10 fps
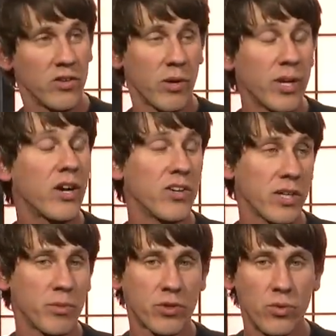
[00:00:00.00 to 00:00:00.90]
then we got hooked
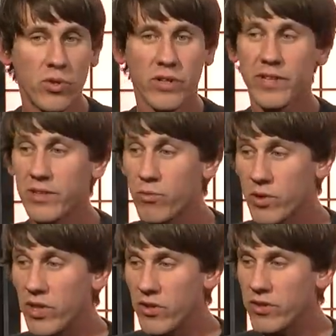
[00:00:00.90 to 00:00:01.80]
up with Google, and it's like
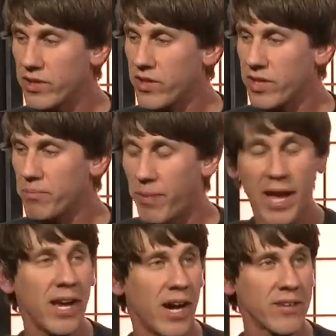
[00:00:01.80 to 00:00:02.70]
they're they're going to
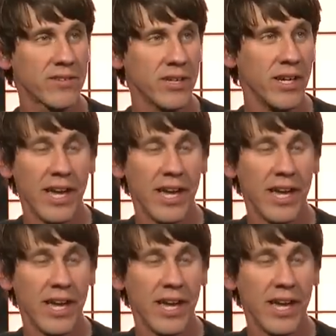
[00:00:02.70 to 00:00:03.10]
pay us